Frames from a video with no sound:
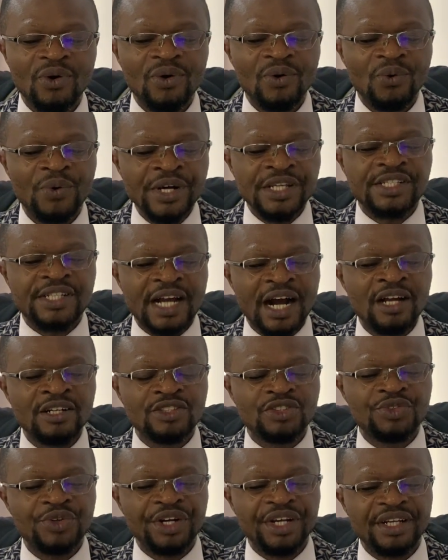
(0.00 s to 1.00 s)
Which
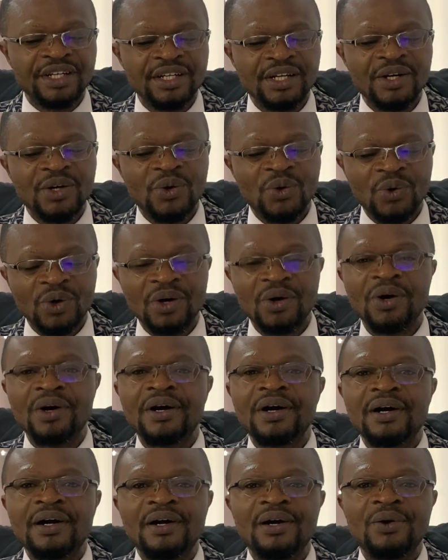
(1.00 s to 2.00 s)
country?
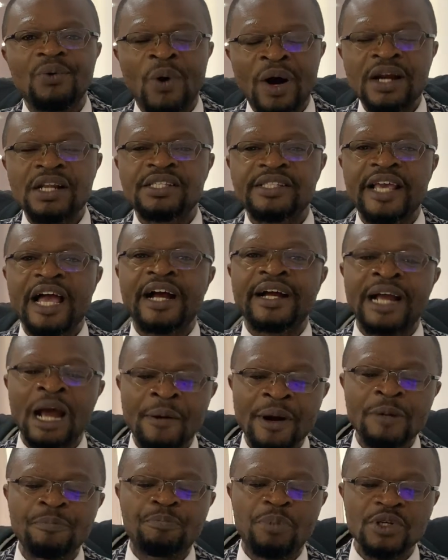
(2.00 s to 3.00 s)
What is their
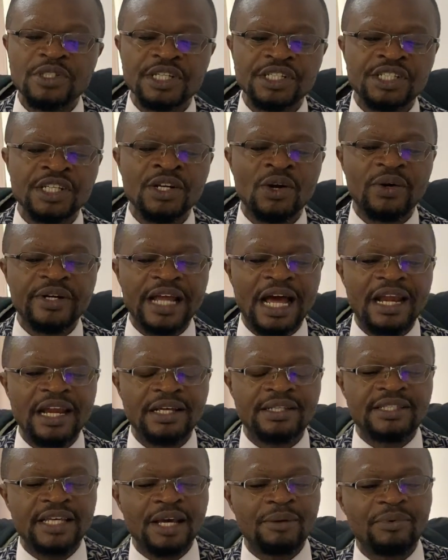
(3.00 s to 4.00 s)
current position on their
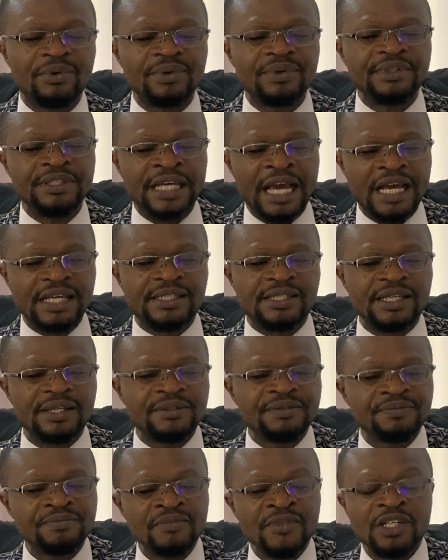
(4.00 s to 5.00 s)
league table? Yes.
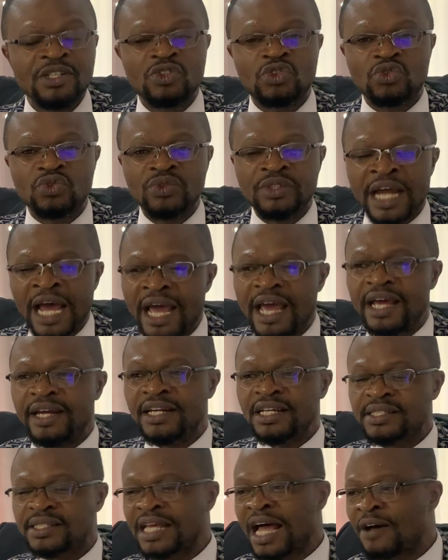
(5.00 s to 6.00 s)
Today,
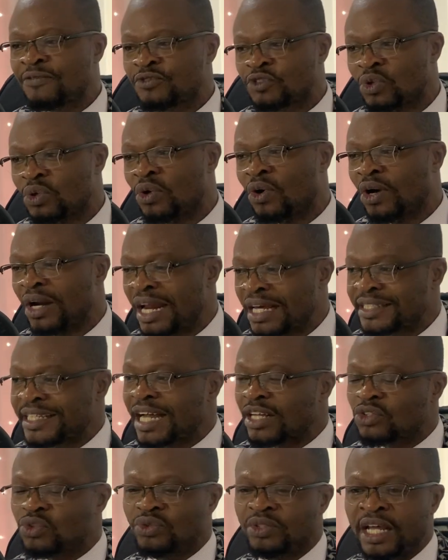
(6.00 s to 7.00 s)
this afternoon, or
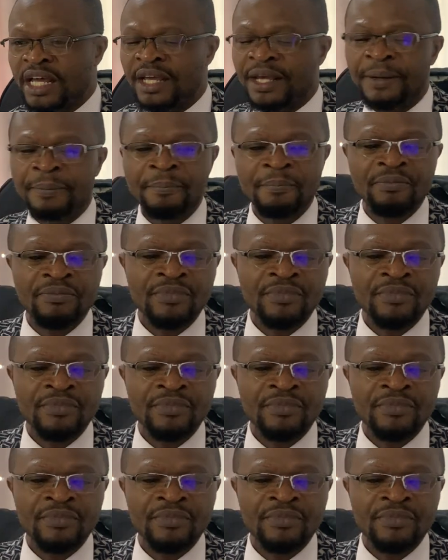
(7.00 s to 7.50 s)
later today,